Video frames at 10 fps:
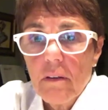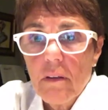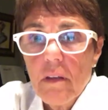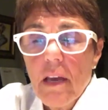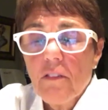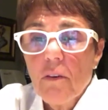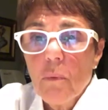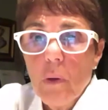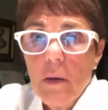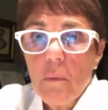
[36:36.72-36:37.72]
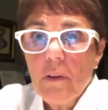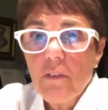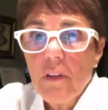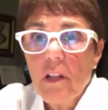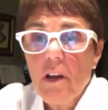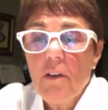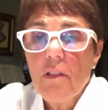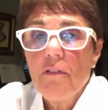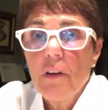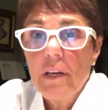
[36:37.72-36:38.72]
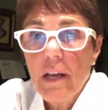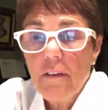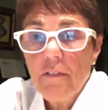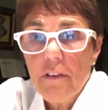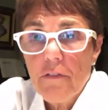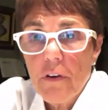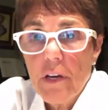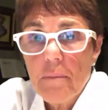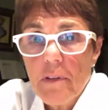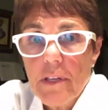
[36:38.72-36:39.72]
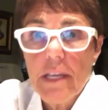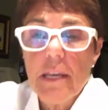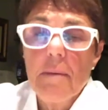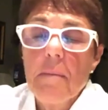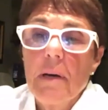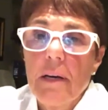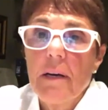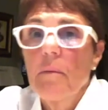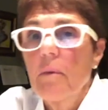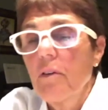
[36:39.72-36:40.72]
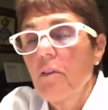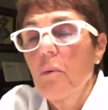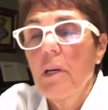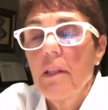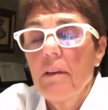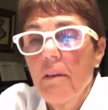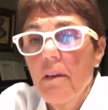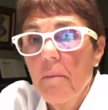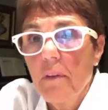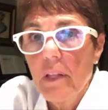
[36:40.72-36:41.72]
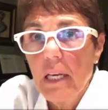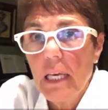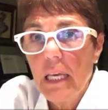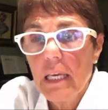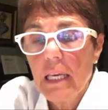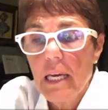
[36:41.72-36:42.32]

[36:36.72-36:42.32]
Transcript: Yeah, so we, we still own the Philadelphia Freedoms team, uh, which is one of the teams in the league.